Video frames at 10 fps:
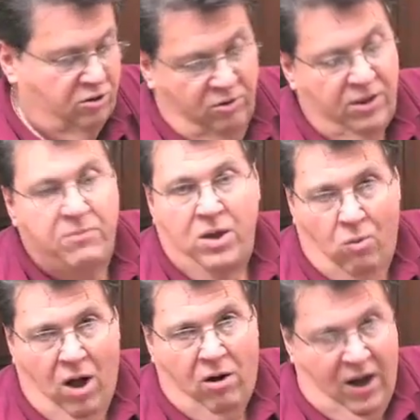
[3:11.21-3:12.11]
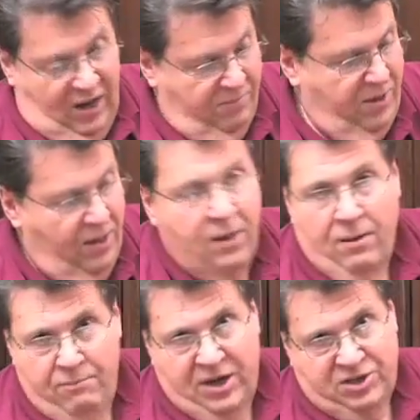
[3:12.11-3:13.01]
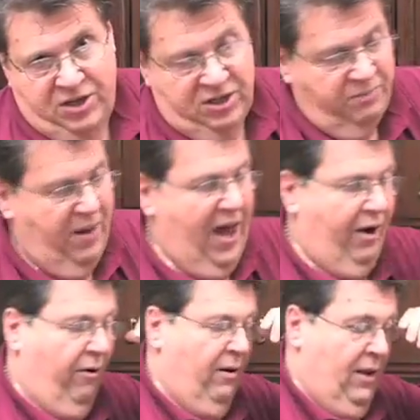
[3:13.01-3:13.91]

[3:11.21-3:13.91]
So in the meanwhile, I could be mixing this batter.